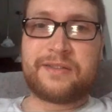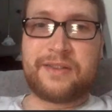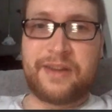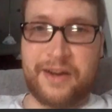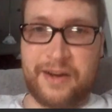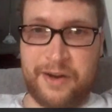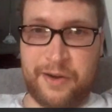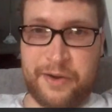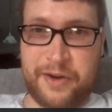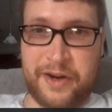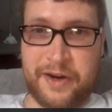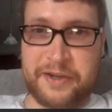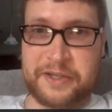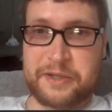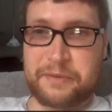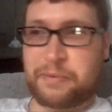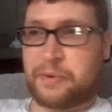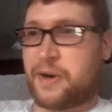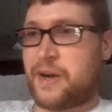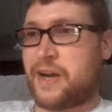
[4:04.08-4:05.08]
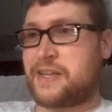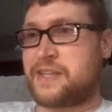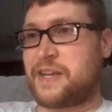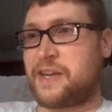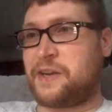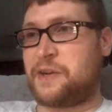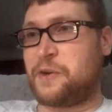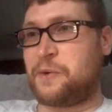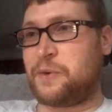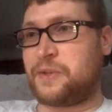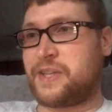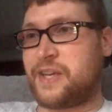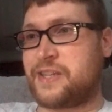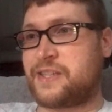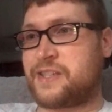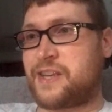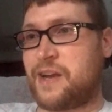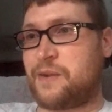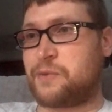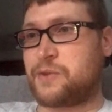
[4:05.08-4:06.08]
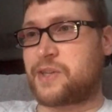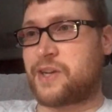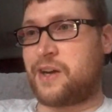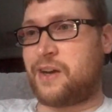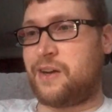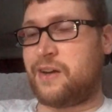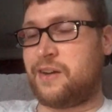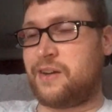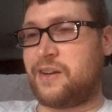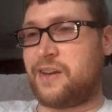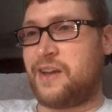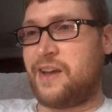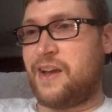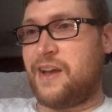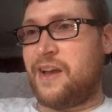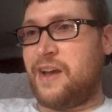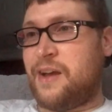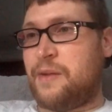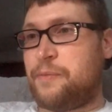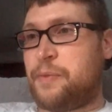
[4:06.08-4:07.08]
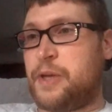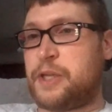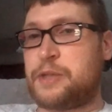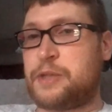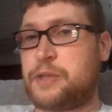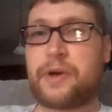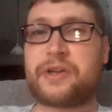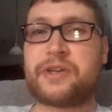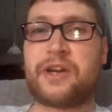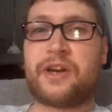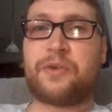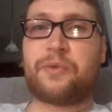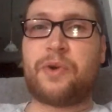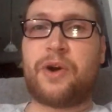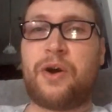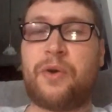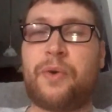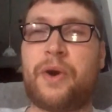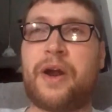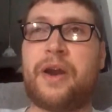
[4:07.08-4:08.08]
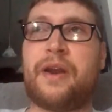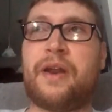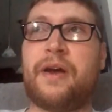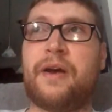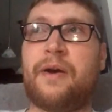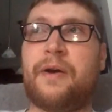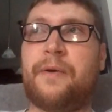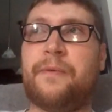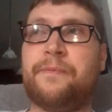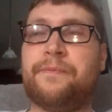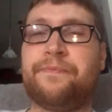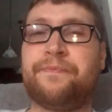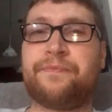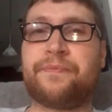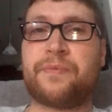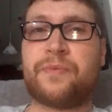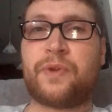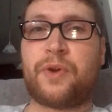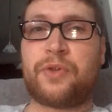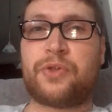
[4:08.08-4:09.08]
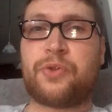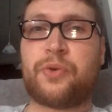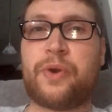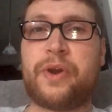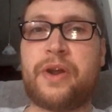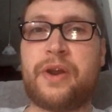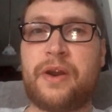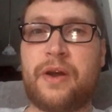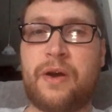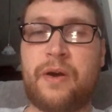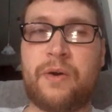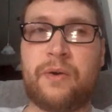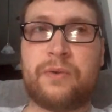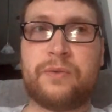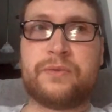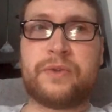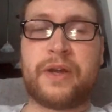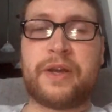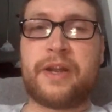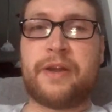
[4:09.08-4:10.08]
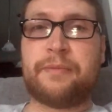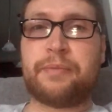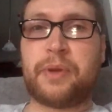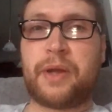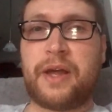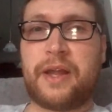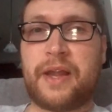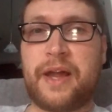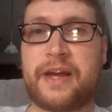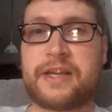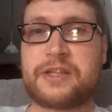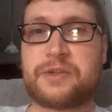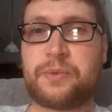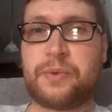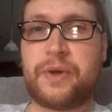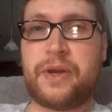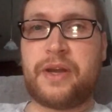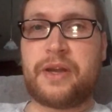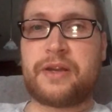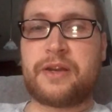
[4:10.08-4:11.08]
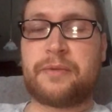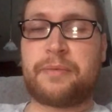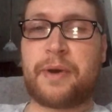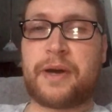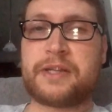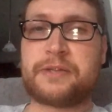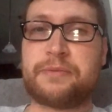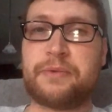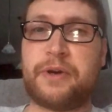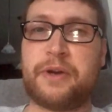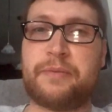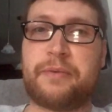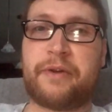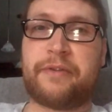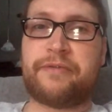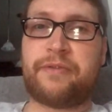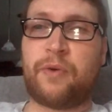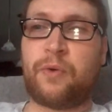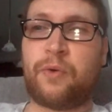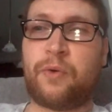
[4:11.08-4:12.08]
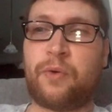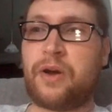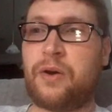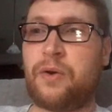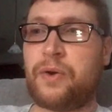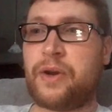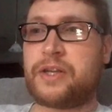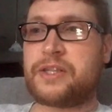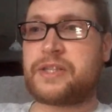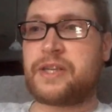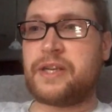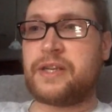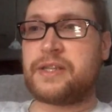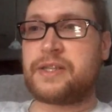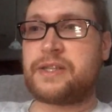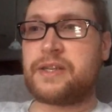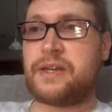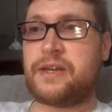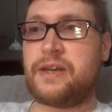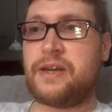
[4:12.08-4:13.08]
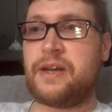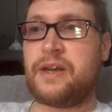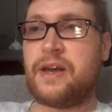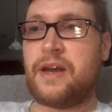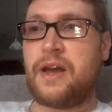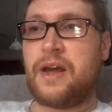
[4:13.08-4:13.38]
I know y'all are surprised I knew what that state was called. Pittsburgh's on a roll right now. They're 3-0. They didn't play last week. There's a possibility to be 4-0 against Tennessee.